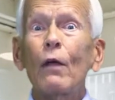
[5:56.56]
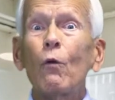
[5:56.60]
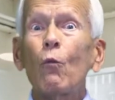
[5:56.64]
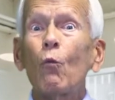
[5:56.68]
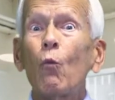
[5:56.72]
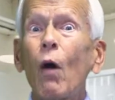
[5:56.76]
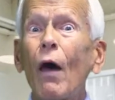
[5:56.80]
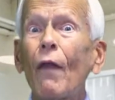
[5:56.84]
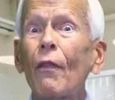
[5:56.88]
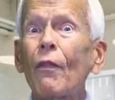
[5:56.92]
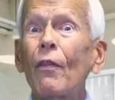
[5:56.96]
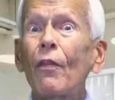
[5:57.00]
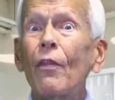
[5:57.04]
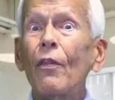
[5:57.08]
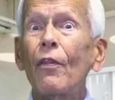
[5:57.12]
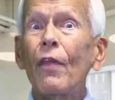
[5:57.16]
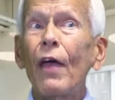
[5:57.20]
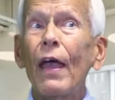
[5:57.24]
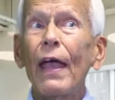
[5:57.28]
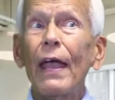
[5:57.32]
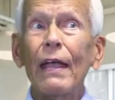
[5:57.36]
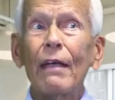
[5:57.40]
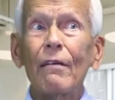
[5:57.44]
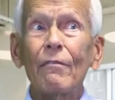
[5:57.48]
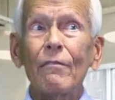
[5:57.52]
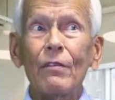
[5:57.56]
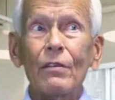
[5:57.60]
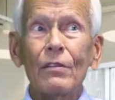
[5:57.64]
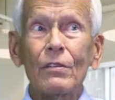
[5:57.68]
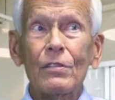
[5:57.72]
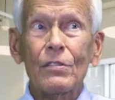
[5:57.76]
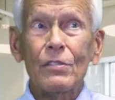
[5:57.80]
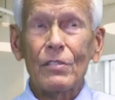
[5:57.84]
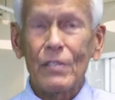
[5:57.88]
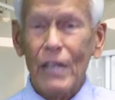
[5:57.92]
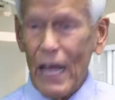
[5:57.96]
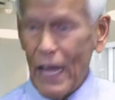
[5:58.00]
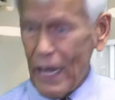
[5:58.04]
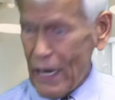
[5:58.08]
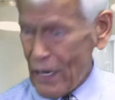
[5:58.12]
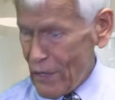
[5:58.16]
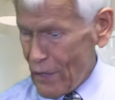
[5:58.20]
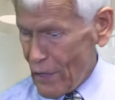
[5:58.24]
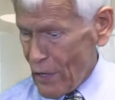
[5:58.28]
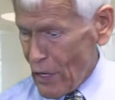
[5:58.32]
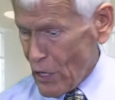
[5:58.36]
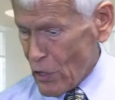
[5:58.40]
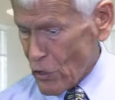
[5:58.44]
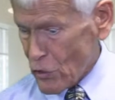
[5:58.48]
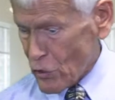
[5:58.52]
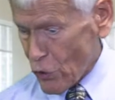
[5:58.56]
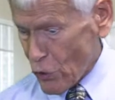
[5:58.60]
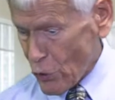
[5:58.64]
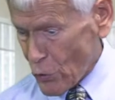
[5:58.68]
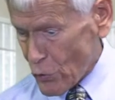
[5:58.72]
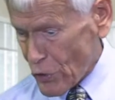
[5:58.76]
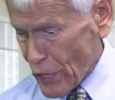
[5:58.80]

What they've said. So you